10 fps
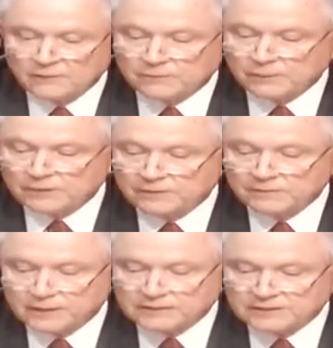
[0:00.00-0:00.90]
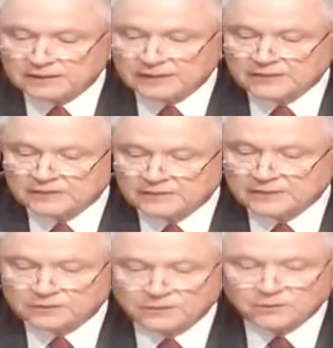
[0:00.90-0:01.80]
from the investigation
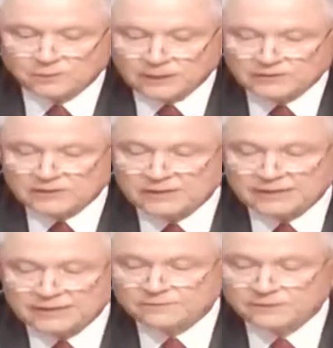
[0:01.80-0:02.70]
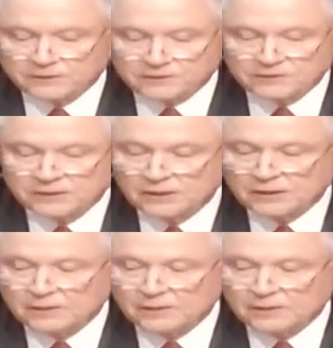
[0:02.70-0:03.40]
into the Russian interference